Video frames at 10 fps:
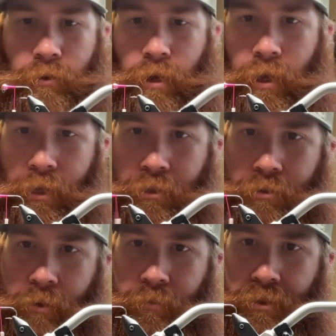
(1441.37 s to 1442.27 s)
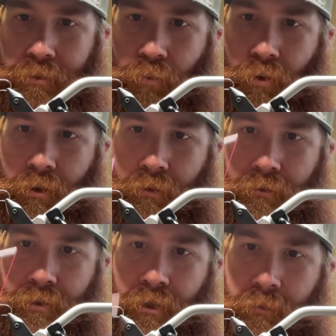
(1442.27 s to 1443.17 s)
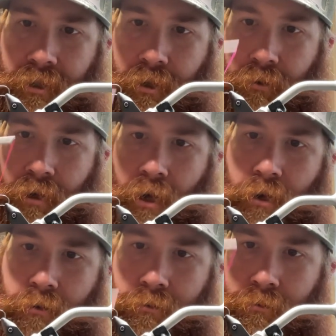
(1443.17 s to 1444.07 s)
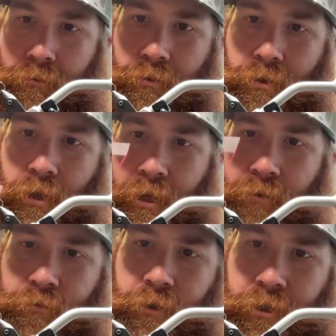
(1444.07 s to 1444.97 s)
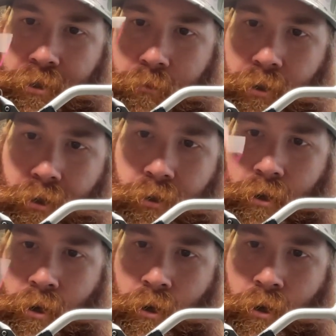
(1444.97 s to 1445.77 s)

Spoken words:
I had a trip this morning. I was going to be going out slaying fish, but